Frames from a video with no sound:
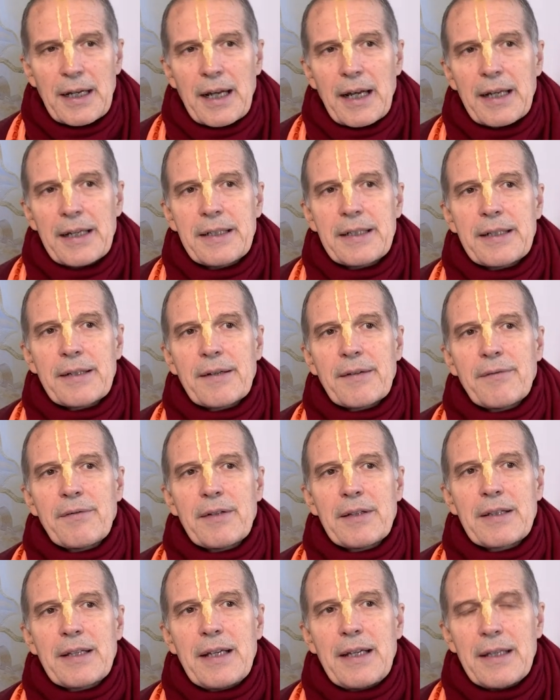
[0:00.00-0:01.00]
and
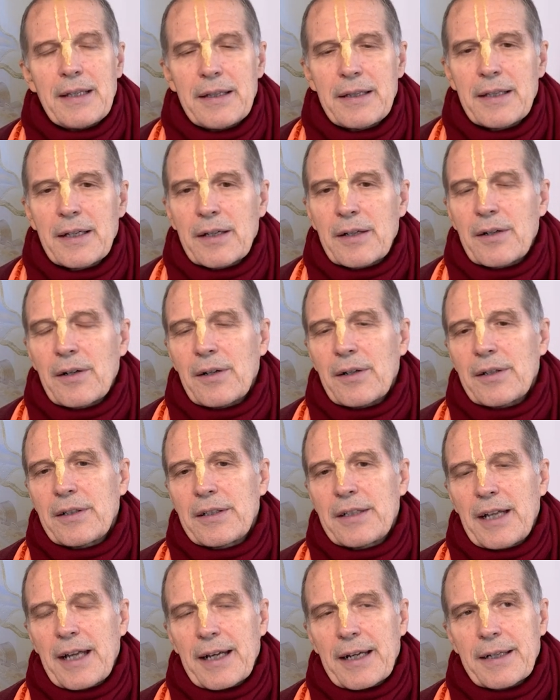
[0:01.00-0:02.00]
within the
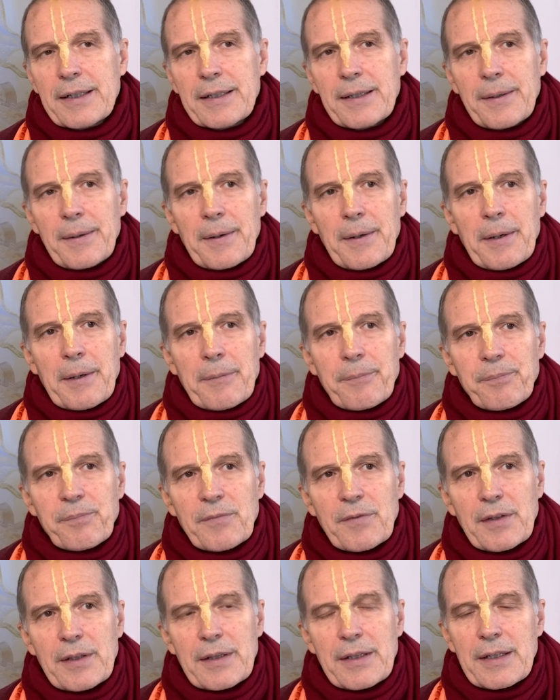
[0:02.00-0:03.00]
contact
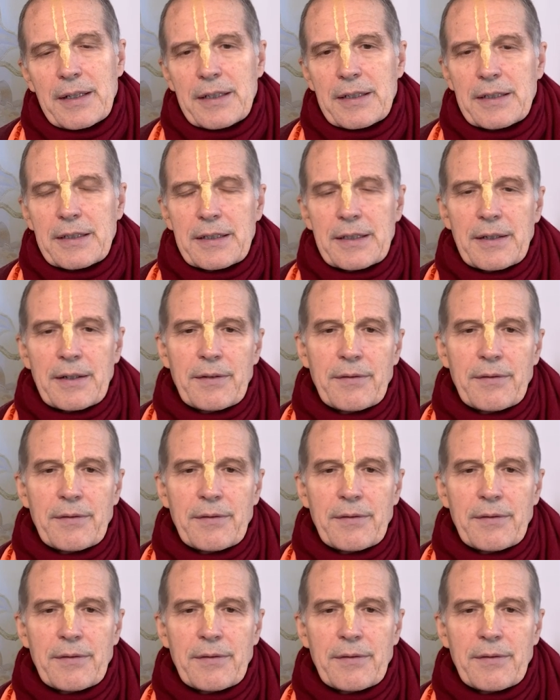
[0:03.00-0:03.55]
with this,